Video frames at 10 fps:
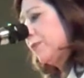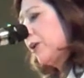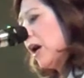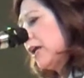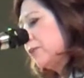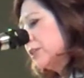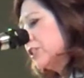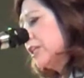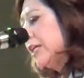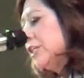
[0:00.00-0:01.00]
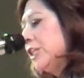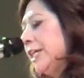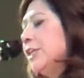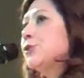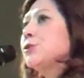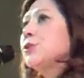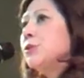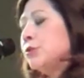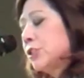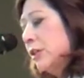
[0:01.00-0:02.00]
of Congress to
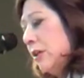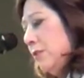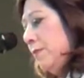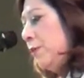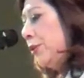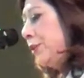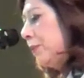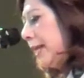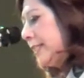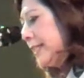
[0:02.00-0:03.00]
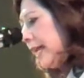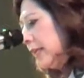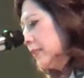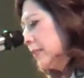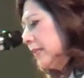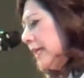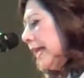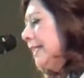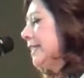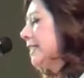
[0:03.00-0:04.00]
introduce the Voting Rights Act.
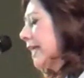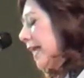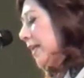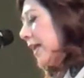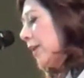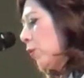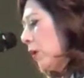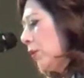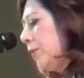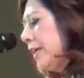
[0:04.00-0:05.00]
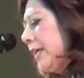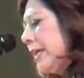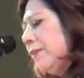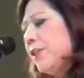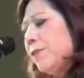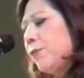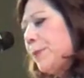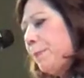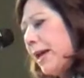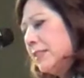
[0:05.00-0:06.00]
And he said, and I quote, "Even if
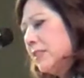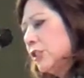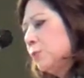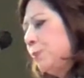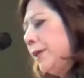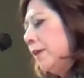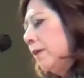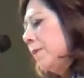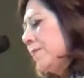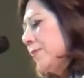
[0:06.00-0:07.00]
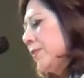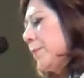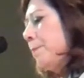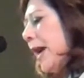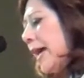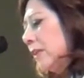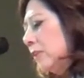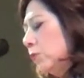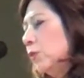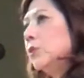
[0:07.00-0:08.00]
we pass this bill, the
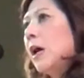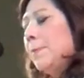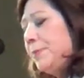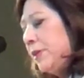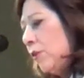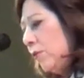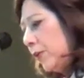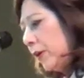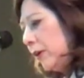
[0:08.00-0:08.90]
battle will not be over."